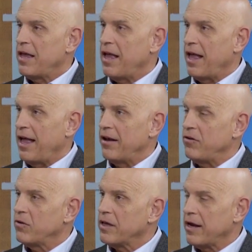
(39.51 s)
and
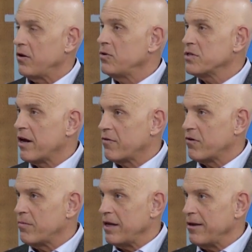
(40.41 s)
you'll get a newsletter
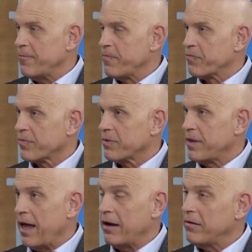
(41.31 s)
from me
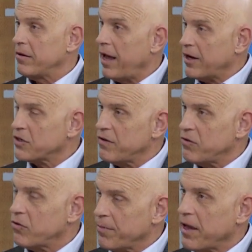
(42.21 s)
that actually, if
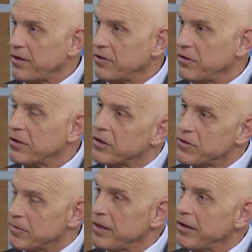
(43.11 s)
you reply to, it goes
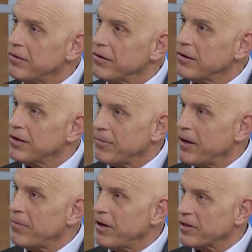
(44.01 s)
to me in
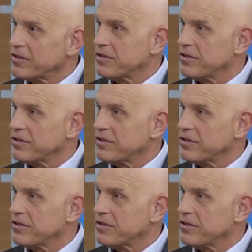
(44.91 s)
my inbox.